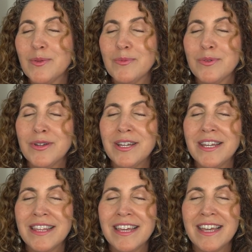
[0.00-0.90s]

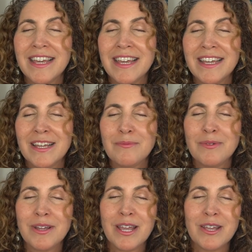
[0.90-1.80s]
Breathing and
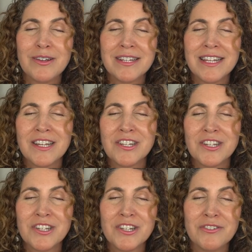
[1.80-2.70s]
bringing your
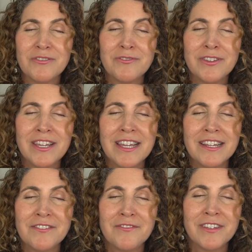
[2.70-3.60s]
attention to your
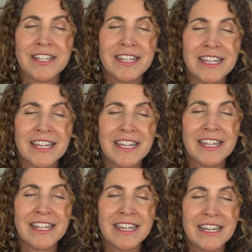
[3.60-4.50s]
feet, feeling the
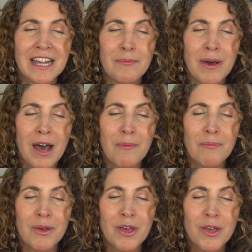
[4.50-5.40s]
healing come
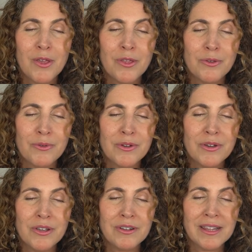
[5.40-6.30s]
up through
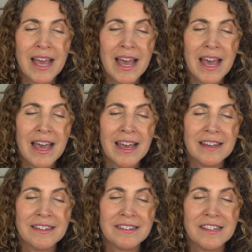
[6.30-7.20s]
your
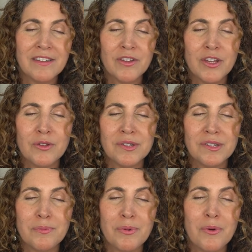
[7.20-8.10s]
legs, giving you
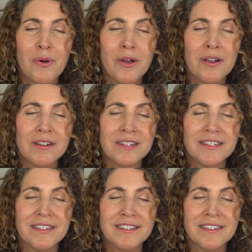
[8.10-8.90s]
support,